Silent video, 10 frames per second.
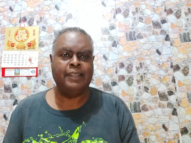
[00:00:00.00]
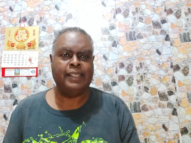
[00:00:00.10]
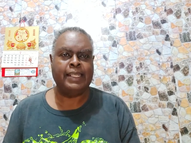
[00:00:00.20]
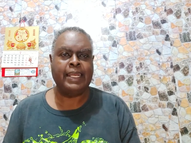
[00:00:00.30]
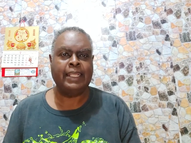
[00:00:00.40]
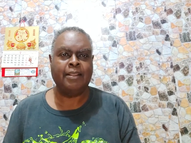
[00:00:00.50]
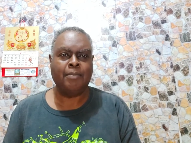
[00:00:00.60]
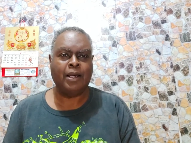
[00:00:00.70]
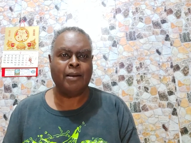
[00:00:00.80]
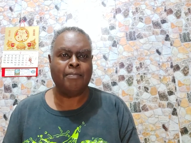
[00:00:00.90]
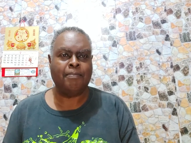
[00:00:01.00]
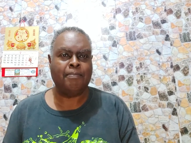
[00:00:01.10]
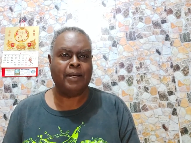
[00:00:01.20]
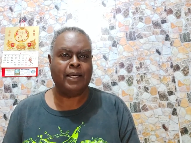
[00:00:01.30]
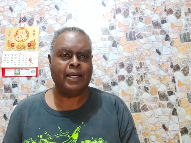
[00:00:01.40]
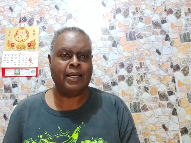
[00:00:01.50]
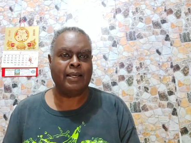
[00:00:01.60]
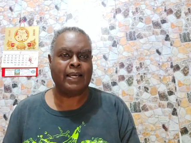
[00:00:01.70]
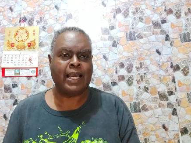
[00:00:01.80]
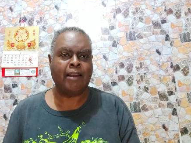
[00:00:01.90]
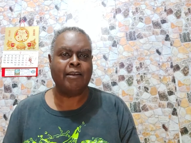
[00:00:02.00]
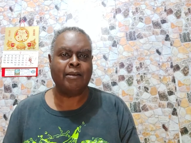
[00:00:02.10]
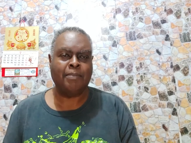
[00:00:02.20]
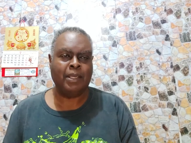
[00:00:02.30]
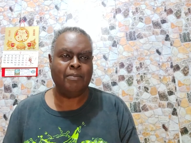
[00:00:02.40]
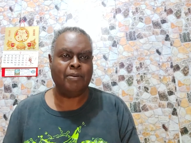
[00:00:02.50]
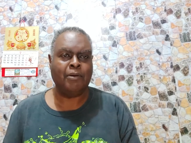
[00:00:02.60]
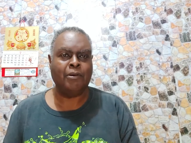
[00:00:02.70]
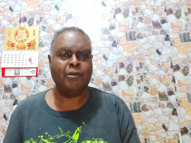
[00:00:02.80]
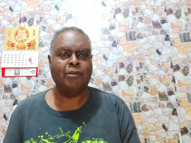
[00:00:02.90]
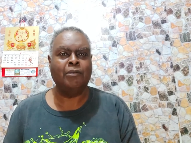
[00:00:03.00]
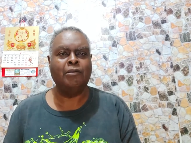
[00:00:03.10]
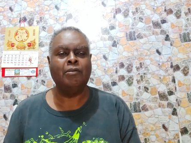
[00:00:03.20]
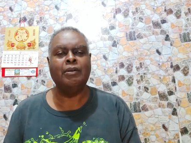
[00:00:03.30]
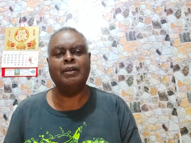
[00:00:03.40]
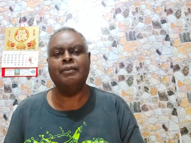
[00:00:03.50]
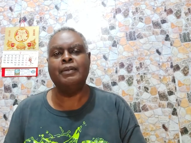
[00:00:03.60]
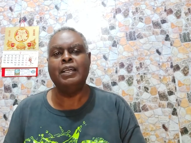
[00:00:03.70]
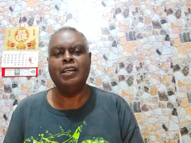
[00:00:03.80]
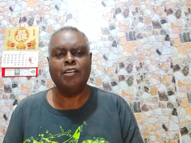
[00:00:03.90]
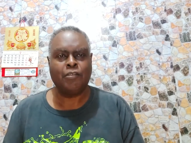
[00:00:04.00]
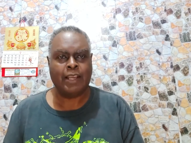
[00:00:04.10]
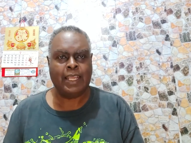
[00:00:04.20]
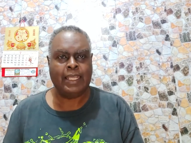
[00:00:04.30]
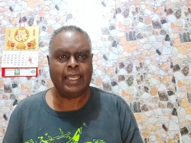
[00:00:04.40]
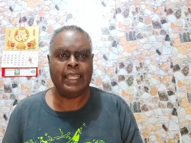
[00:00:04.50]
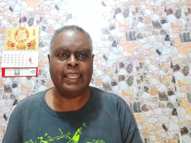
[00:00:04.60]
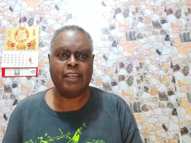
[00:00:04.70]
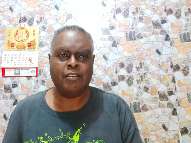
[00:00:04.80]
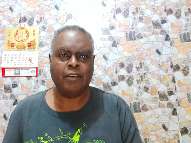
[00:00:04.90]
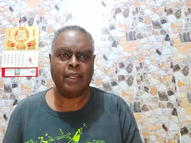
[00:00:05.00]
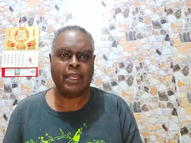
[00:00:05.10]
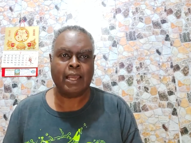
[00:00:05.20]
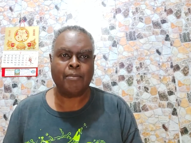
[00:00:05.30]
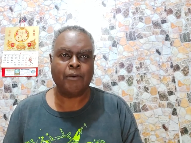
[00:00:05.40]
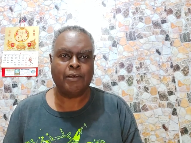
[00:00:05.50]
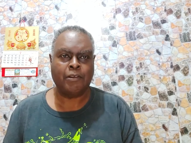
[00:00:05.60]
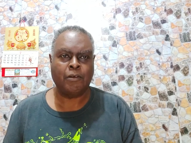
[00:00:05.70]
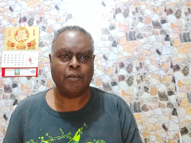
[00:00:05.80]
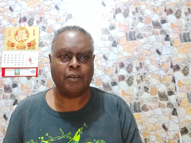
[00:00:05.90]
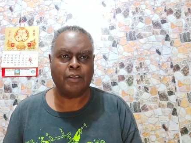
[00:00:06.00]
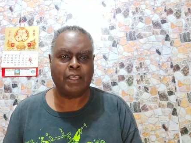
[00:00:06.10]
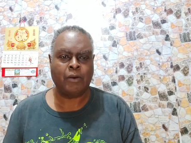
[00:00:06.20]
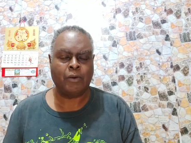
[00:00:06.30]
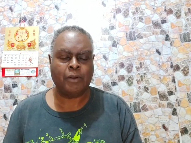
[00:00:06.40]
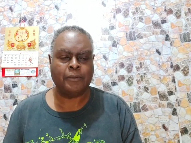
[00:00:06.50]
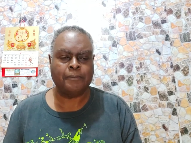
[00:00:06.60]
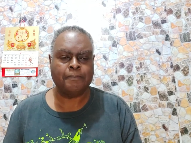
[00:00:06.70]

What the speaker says: setting them up, hiring the people, training, and then turning the operation over to the owner.